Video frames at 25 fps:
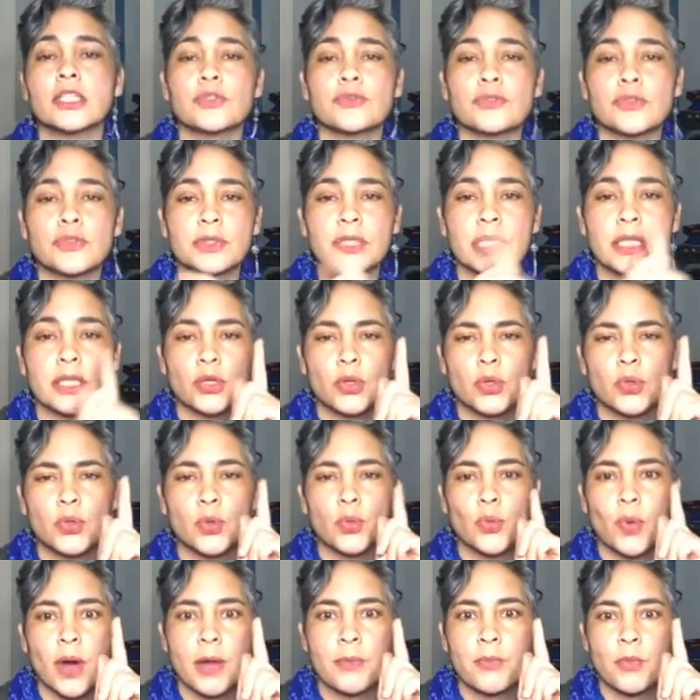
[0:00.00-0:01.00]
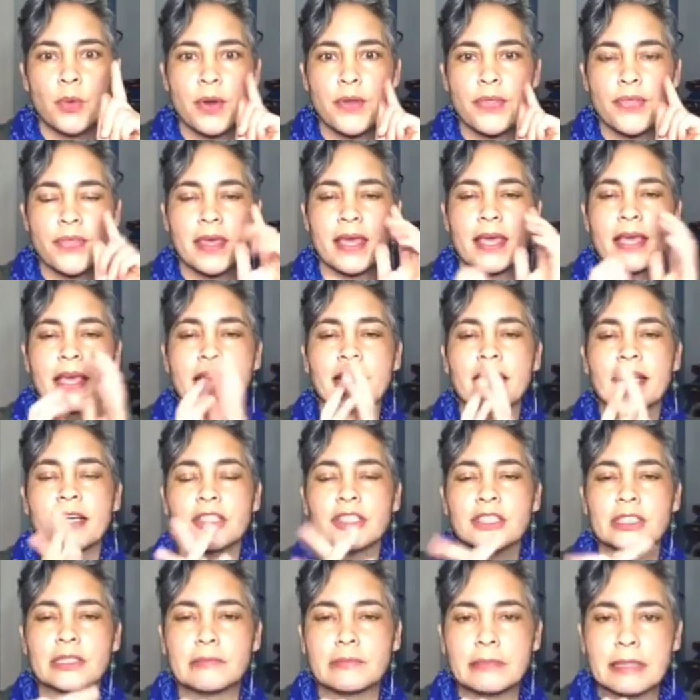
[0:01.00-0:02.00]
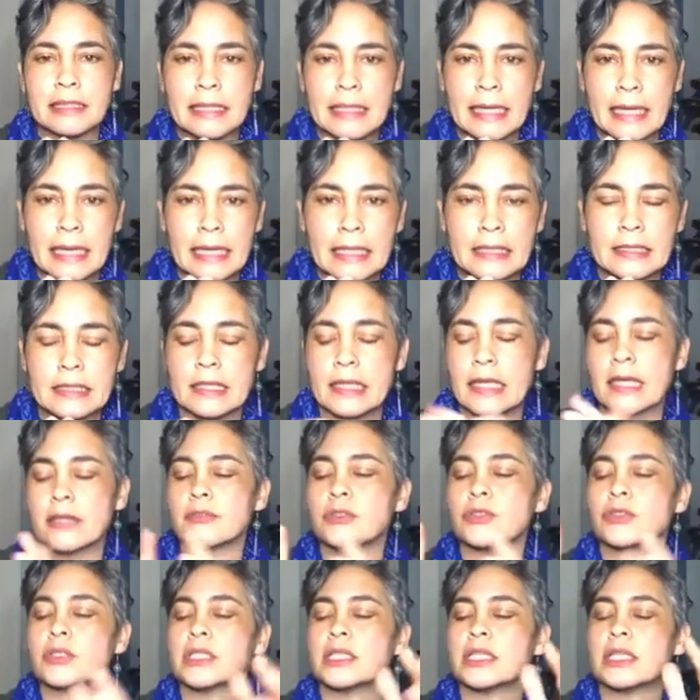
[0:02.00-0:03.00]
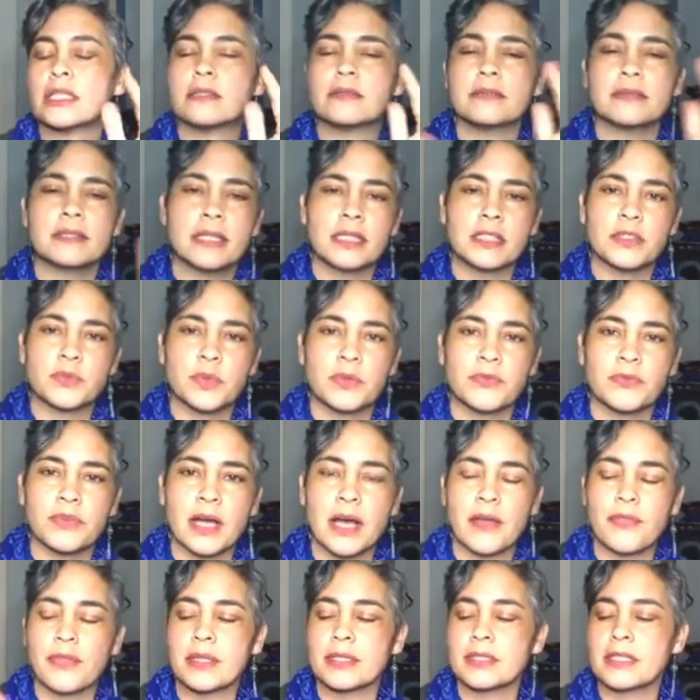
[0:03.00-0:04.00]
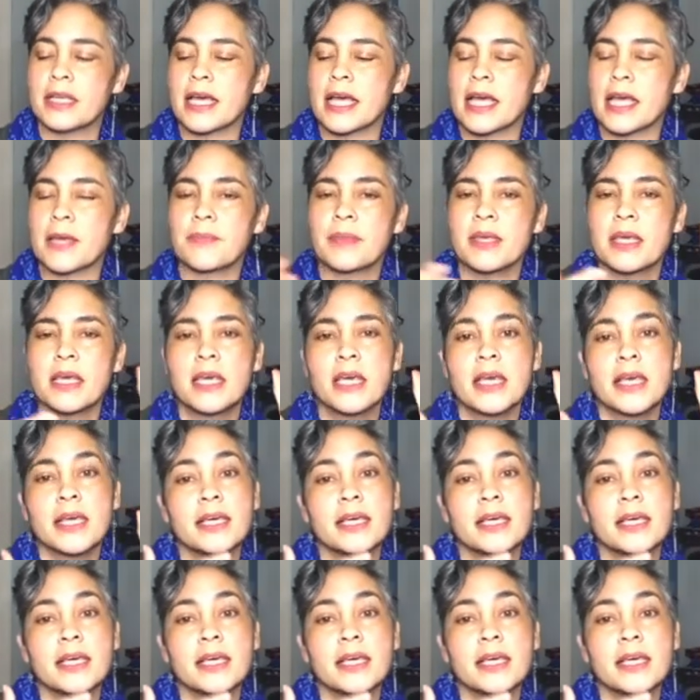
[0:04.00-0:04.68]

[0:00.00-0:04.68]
little routine. Ooh, one more thing I actually want to add to that routine, since we've got the time,